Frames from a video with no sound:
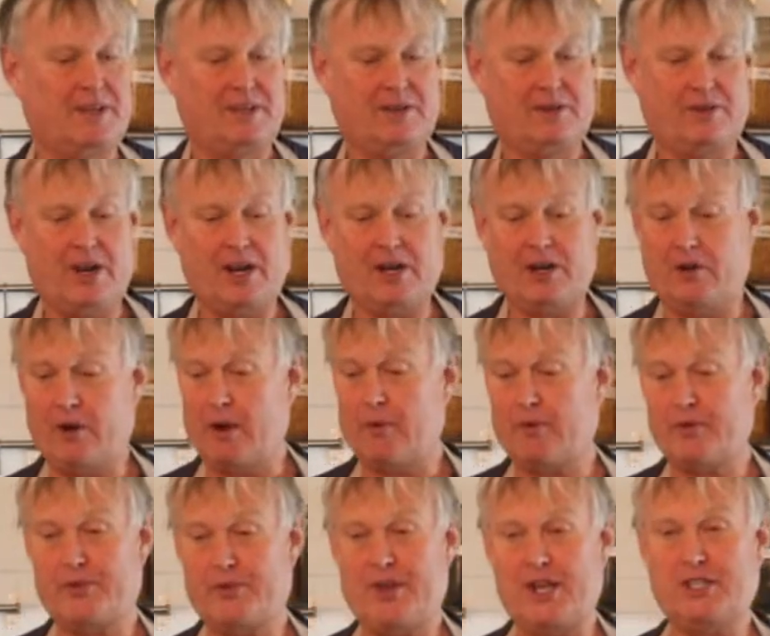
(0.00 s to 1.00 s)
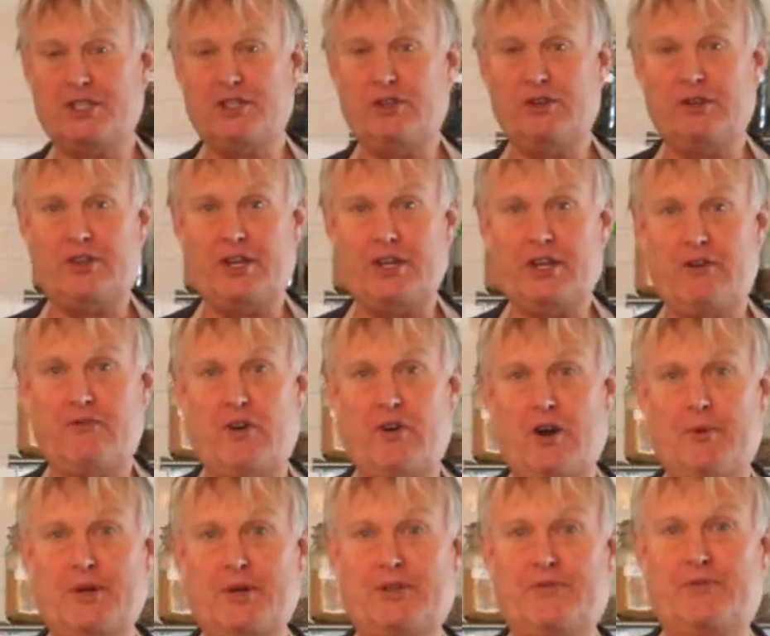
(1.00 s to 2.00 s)
Great. All right. Well, thank you
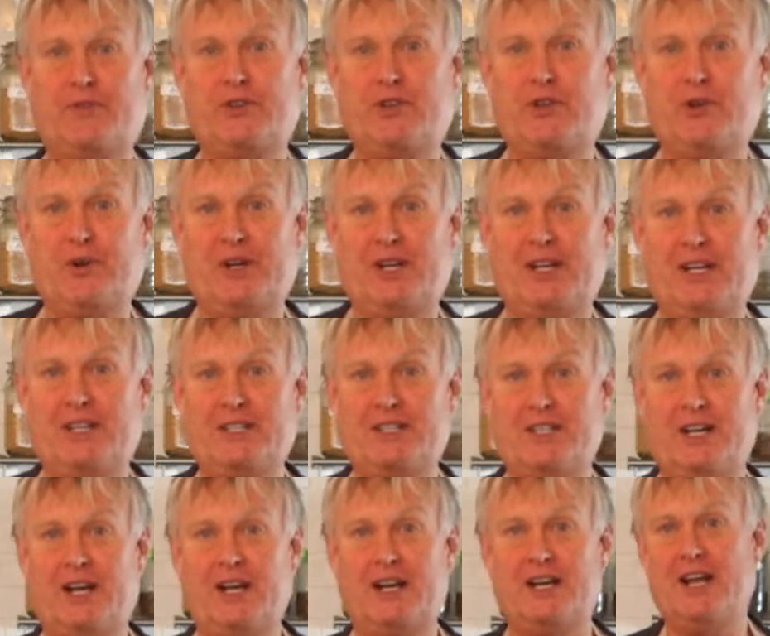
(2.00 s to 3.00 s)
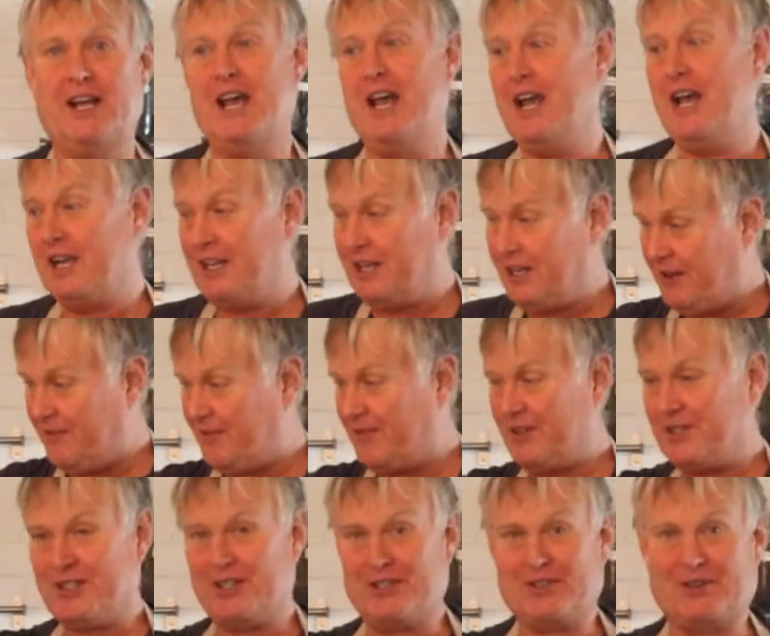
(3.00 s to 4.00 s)
very much for tuning in tonight. Give
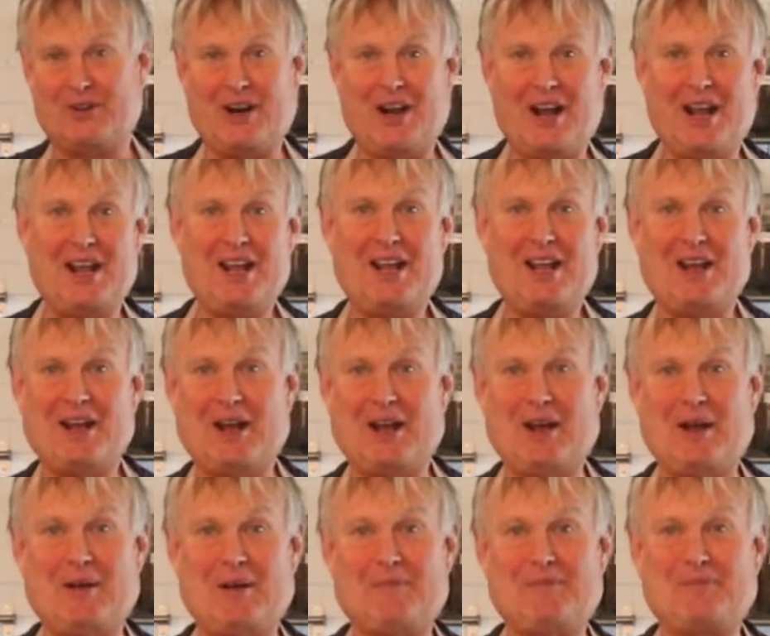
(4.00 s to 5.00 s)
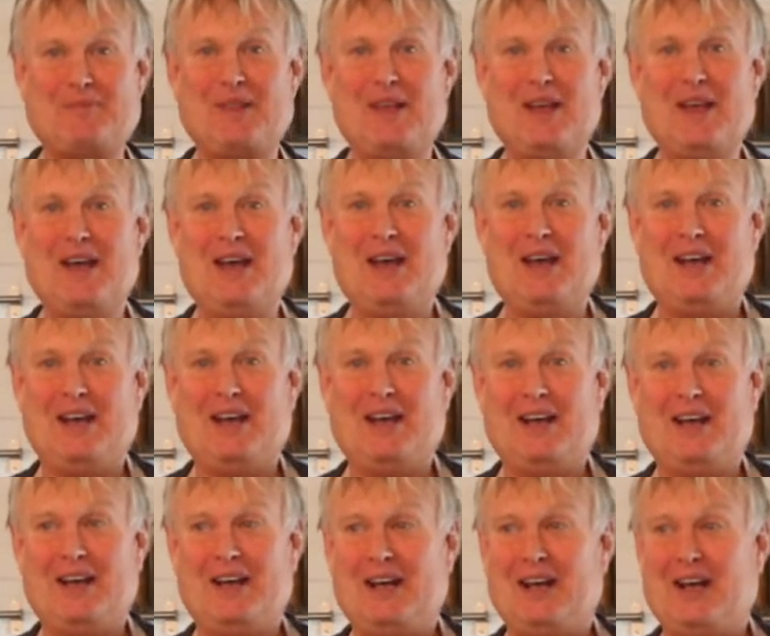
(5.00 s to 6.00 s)
this a try, and
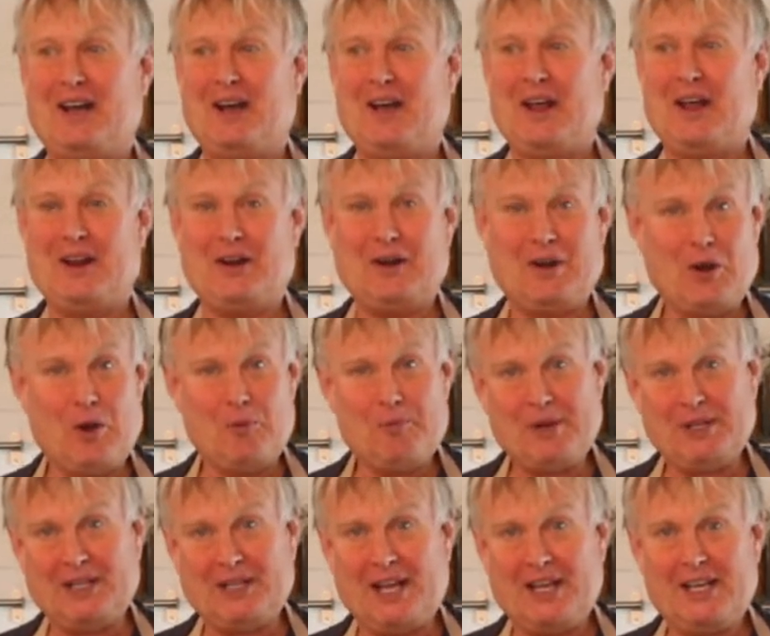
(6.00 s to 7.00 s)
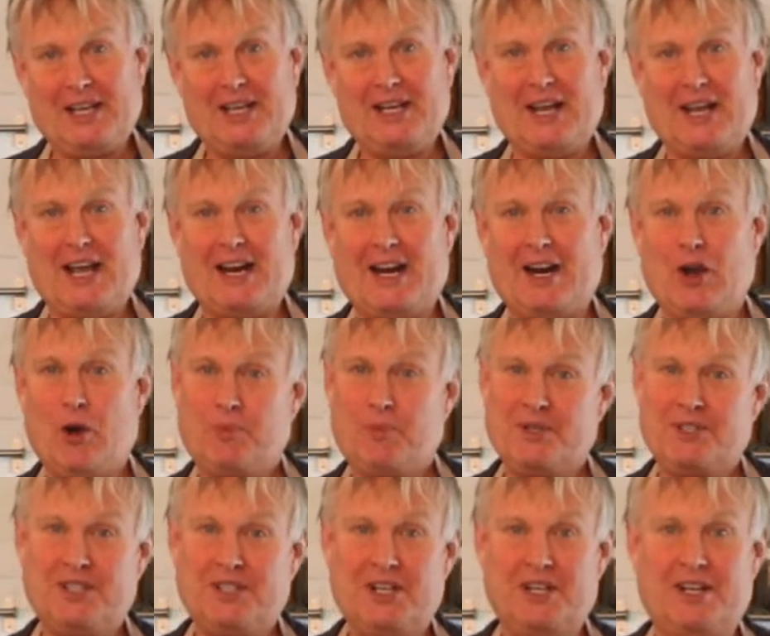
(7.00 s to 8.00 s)
I hope you like it. And I hope to
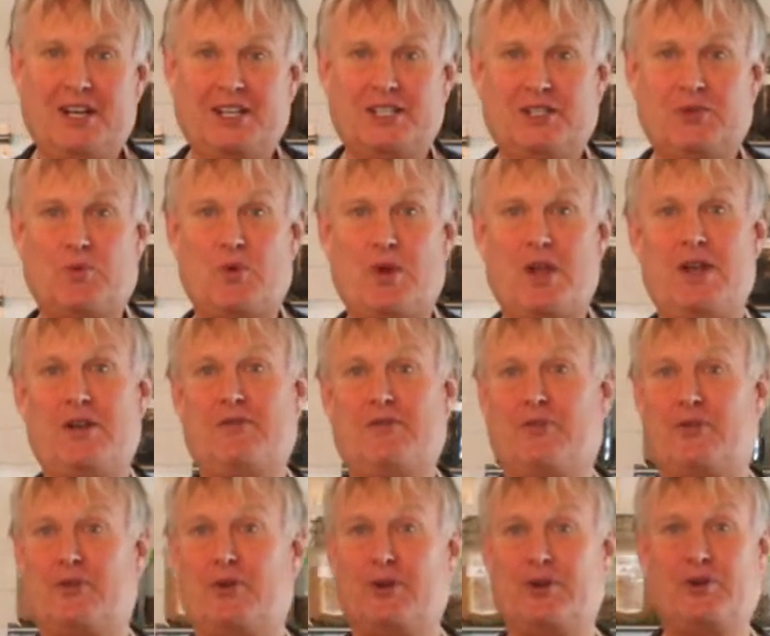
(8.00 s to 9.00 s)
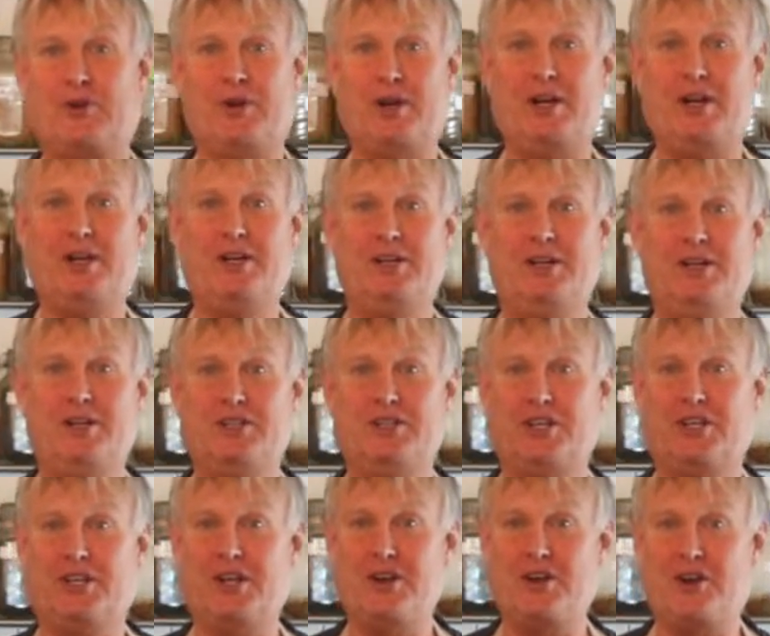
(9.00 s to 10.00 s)
see you next week for green
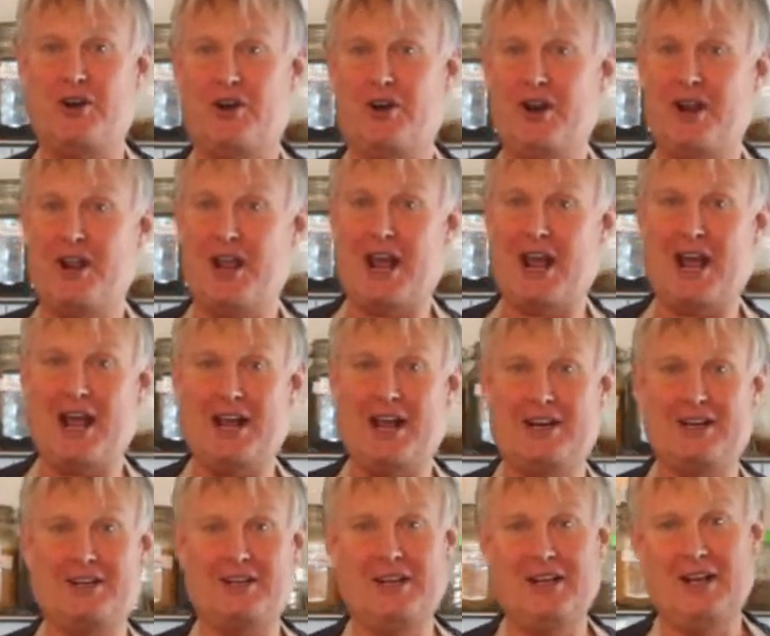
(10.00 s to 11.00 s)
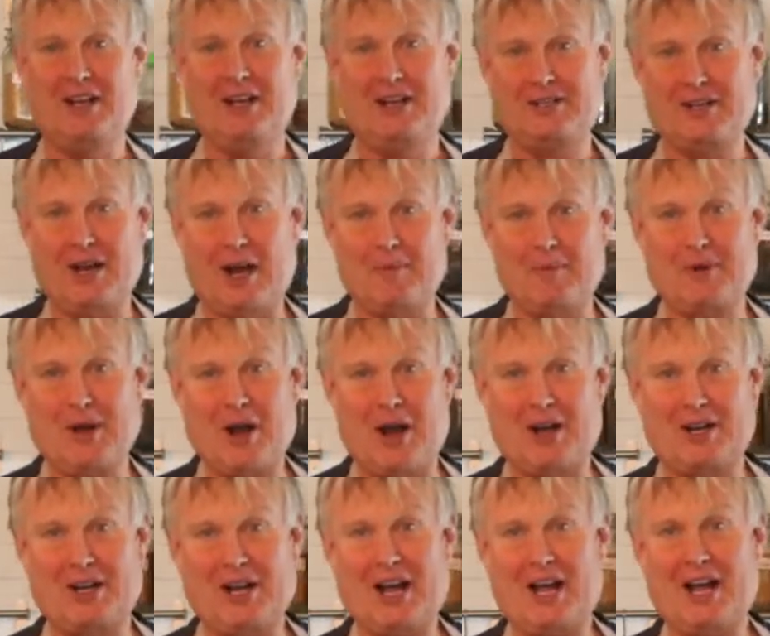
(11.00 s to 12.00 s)
chicken curry and Tom
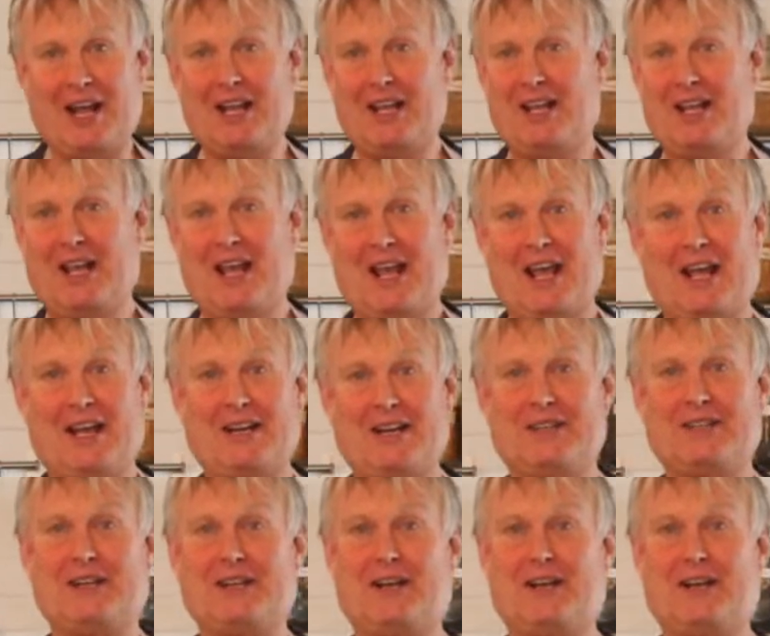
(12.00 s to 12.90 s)
Yum Gai. And